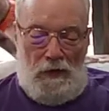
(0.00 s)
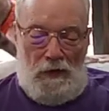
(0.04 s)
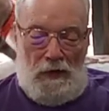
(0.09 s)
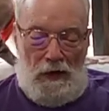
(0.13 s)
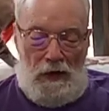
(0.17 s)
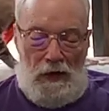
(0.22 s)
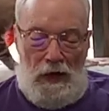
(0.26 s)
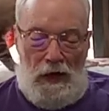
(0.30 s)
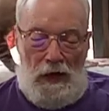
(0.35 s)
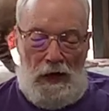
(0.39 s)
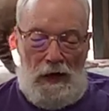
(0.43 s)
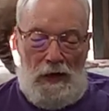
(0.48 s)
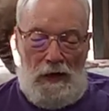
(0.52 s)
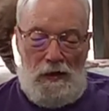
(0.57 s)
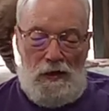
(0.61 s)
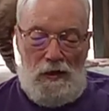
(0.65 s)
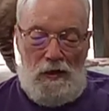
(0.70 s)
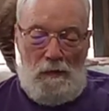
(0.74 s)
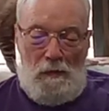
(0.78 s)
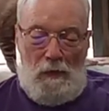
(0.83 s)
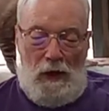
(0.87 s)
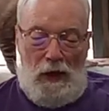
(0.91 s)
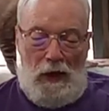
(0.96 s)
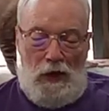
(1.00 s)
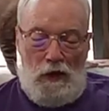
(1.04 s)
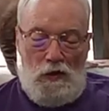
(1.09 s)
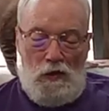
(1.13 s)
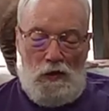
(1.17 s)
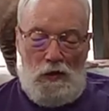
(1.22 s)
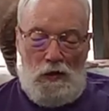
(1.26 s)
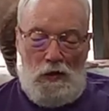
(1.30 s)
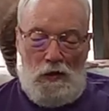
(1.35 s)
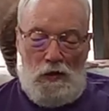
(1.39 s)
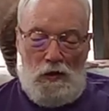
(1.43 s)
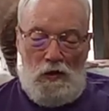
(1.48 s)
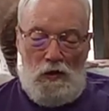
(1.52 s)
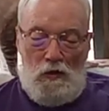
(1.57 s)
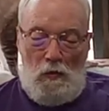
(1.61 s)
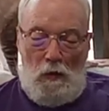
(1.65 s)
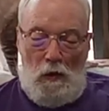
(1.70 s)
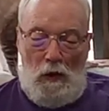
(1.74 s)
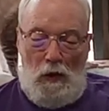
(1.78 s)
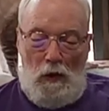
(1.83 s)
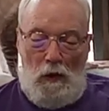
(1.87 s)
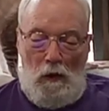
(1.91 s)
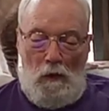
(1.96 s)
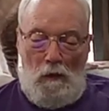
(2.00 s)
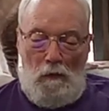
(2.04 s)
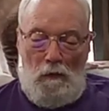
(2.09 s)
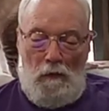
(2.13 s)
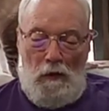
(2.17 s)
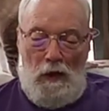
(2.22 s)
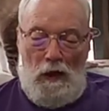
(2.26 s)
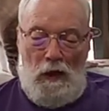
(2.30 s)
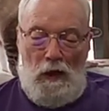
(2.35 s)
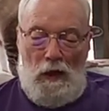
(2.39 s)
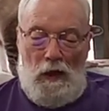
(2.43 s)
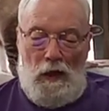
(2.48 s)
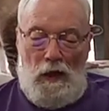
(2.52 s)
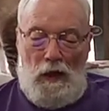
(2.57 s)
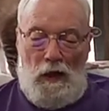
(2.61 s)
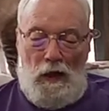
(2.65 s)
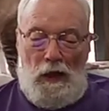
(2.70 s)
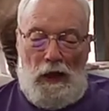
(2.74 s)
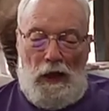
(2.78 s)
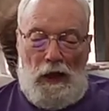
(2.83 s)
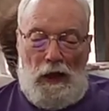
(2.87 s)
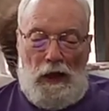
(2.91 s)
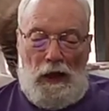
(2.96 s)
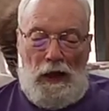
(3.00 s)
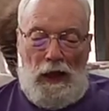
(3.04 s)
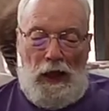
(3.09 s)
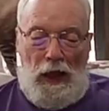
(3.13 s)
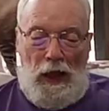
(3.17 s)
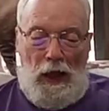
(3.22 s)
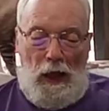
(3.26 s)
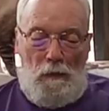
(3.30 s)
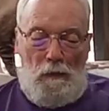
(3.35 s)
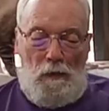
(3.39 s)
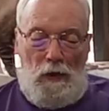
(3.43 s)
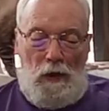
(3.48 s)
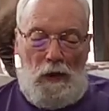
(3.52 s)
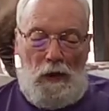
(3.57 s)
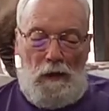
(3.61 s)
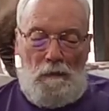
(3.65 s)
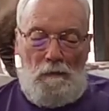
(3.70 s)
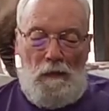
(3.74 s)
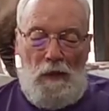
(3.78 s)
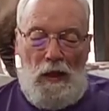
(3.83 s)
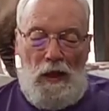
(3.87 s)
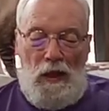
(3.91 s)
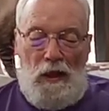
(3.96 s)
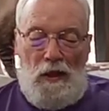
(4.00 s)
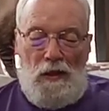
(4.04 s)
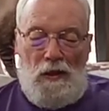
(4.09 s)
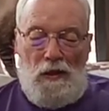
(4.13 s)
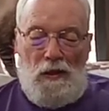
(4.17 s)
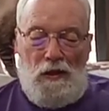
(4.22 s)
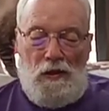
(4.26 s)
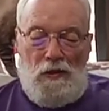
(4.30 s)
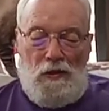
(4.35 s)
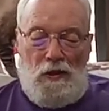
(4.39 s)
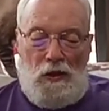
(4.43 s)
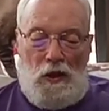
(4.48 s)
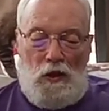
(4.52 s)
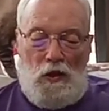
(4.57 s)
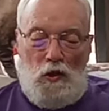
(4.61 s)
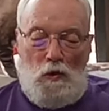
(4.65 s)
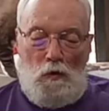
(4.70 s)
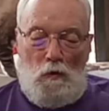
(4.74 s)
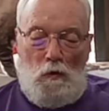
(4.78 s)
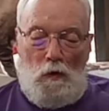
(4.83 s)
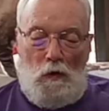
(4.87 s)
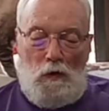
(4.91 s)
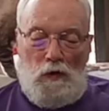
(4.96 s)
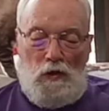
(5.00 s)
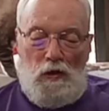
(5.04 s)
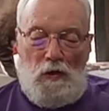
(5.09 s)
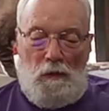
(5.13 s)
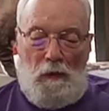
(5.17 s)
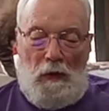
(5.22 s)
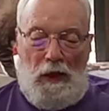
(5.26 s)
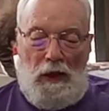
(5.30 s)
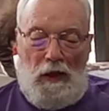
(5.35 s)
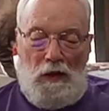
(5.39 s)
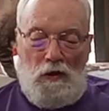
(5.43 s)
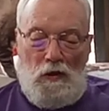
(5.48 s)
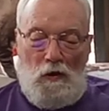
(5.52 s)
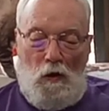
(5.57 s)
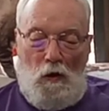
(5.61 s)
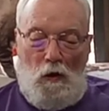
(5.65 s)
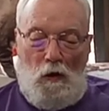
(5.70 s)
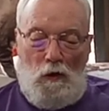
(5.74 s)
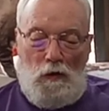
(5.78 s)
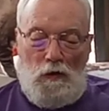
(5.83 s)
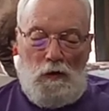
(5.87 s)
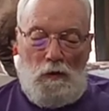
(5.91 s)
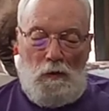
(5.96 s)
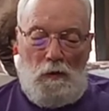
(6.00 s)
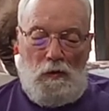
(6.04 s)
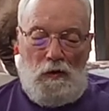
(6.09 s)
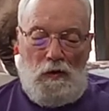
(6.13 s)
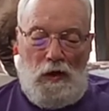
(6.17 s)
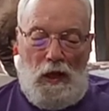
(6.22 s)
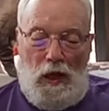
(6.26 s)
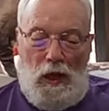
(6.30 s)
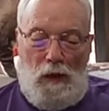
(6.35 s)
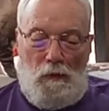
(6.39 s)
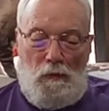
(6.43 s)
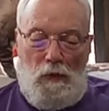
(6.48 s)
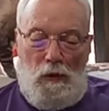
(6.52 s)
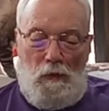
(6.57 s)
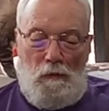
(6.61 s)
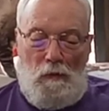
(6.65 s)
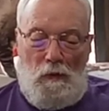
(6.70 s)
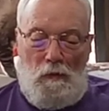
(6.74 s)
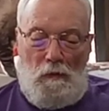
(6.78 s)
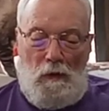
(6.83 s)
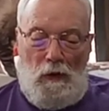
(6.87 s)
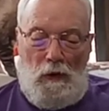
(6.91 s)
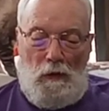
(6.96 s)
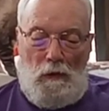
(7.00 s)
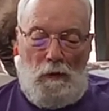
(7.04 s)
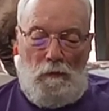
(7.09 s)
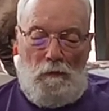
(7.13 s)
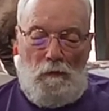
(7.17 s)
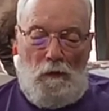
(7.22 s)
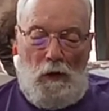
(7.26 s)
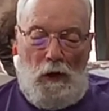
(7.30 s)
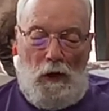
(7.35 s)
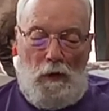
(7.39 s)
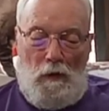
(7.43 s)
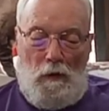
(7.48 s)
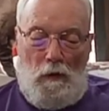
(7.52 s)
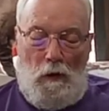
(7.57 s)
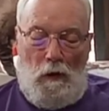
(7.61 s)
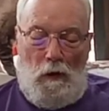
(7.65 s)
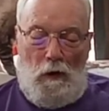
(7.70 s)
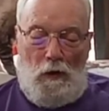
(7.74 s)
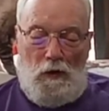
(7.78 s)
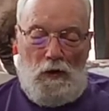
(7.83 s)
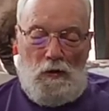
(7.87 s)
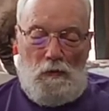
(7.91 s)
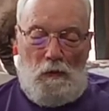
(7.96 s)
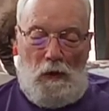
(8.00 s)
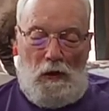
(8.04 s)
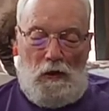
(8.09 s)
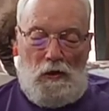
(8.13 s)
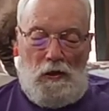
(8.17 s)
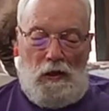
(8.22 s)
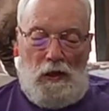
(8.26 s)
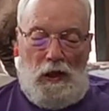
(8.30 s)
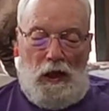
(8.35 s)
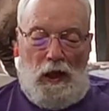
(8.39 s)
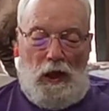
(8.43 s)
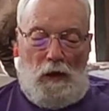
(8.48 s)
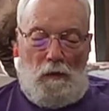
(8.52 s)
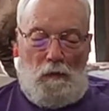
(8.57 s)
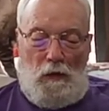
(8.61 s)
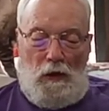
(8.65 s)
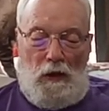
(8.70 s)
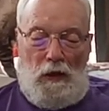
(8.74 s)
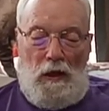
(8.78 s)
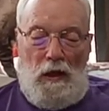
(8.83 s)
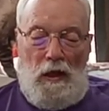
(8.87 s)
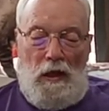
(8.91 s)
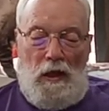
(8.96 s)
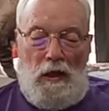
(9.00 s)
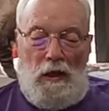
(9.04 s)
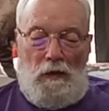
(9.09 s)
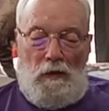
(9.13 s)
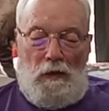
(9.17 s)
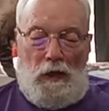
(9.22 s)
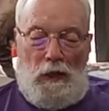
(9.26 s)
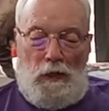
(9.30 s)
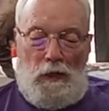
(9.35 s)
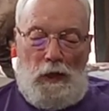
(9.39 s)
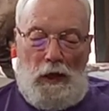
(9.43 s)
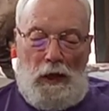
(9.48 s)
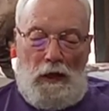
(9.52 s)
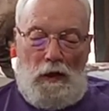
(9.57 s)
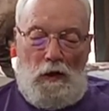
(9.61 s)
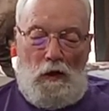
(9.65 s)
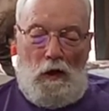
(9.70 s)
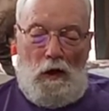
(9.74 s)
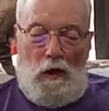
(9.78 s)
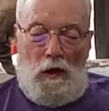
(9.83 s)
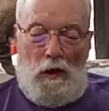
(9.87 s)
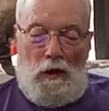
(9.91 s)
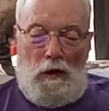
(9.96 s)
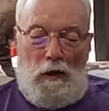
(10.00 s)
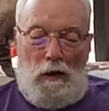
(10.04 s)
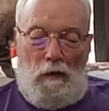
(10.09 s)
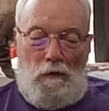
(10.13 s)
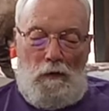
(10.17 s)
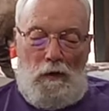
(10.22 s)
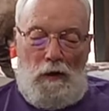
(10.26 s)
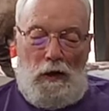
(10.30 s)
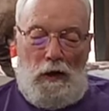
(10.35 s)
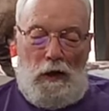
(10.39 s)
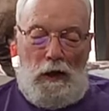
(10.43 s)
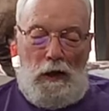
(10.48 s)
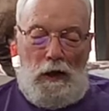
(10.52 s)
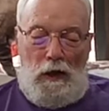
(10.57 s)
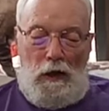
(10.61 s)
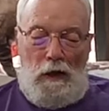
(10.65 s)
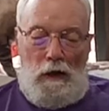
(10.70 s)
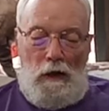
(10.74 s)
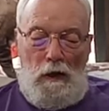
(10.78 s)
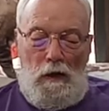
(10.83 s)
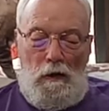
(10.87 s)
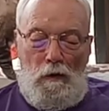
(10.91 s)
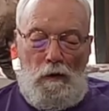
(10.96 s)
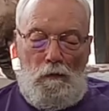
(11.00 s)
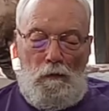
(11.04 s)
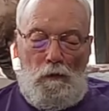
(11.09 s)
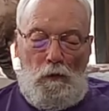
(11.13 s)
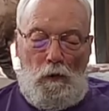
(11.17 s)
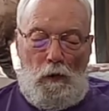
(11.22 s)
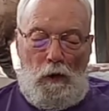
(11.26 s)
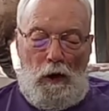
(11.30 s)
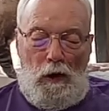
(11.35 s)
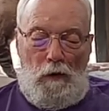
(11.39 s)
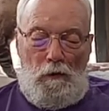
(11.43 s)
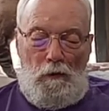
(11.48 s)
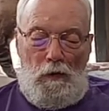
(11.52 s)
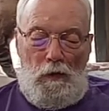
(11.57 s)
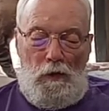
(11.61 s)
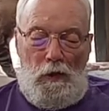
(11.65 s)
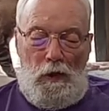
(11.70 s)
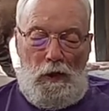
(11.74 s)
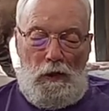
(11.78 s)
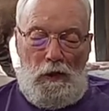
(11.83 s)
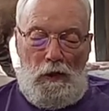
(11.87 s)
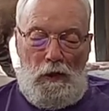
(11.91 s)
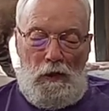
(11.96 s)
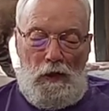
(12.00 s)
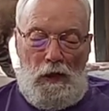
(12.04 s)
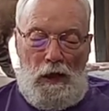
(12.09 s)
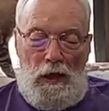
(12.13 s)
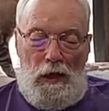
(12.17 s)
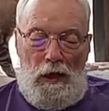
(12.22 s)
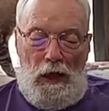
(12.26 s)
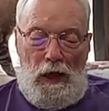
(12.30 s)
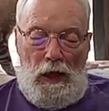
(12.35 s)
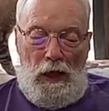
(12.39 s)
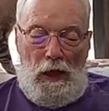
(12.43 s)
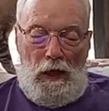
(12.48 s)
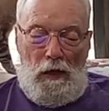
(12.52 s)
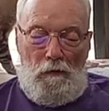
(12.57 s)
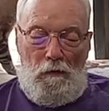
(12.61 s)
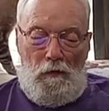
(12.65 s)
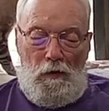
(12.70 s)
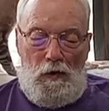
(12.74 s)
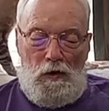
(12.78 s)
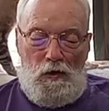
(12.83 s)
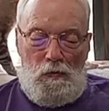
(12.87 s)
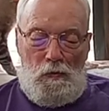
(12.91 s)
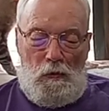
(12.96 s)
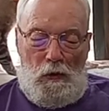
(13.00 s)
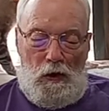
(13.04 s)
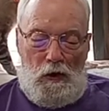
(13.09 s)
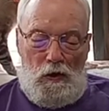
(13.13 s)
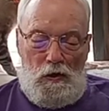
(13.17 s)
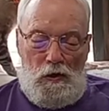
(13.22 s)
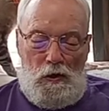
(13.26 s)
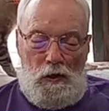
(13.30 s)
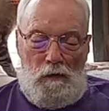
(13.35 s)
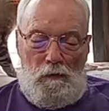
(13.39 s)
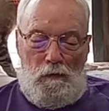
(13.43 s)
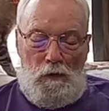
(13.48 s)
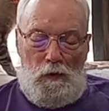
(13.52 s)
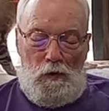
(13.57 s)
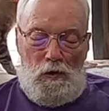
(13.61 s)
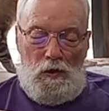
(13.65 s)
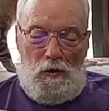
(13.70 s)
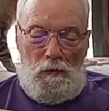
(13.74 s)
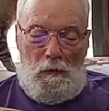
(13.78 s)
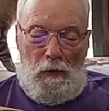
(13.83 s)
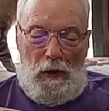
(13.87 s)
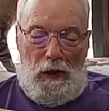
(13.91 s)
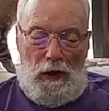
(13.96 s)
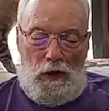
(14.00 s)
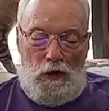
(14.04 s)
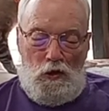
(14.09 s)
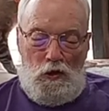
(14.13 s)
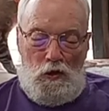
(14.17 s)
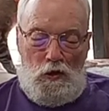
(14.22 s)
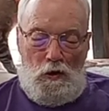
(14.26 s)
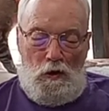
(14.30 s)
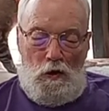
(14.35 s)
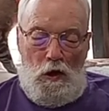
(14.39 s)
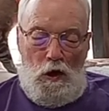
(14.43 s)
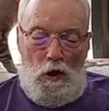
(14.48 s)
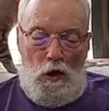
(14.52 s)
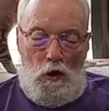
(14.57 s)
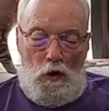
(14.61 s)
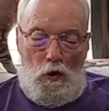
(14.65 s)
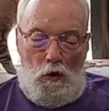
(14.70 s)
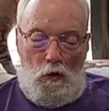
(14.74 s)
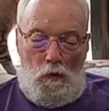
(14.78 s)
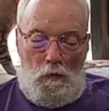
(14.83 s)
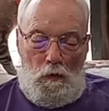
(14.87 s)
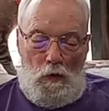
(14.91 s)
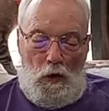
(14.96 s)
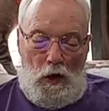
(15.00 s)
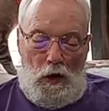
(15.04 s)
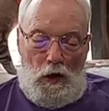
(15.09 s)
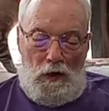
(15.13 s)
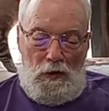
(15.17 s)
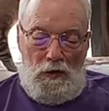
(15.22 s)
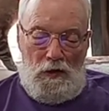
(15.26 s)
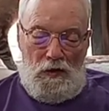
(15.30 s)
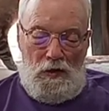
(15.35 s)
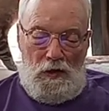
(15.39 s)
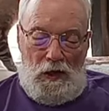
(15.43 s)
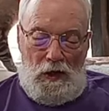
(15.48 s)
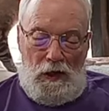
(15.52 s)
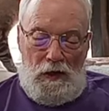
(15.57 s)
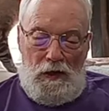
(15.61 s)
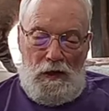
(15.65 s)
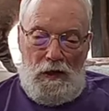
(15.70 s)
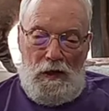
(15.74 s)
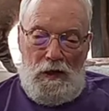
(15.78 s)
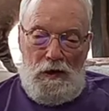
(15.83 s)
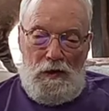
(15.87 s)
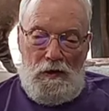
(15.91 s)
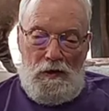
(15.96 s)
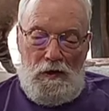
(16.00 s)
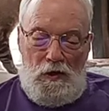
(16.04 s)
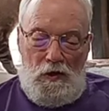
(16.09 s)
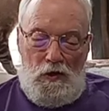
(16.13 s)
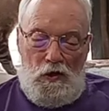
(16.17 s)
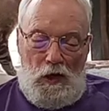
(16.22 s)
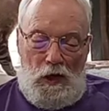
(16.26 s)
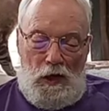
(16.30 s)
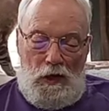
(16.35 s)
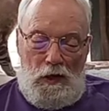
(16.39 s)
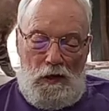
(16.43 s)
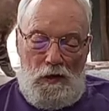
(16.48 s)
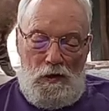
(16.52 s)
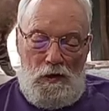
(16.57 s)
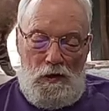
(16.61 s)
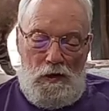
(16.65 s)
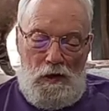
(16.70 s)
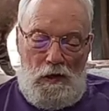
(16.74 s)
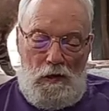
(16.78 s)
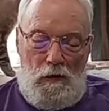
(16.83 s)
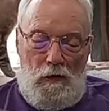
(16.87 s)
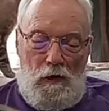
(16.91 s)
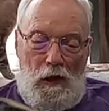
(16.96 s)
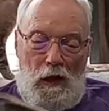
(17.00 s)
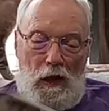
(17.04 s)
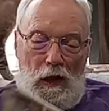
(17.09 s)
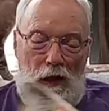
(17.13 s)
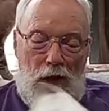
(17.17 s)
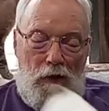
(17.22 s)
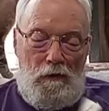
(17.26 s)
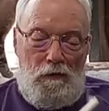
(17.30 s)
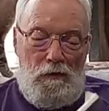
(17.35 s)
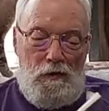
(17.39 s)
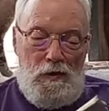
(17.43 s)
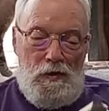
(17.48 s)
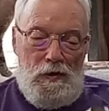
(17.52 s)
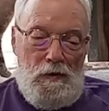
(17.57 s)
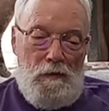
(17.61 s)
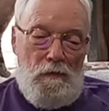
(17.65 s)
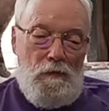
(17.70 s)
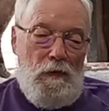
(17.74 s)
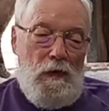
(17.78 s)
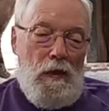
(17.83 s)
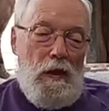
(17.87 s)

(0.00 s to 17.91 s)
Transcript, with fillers: Today, Sebastian is 12 and happy Six-year-old Samantha also is happy, but mother and father are especially happy. They thank God every day for everything that they have, and especially for Sebastian, whom God sent to change their lives.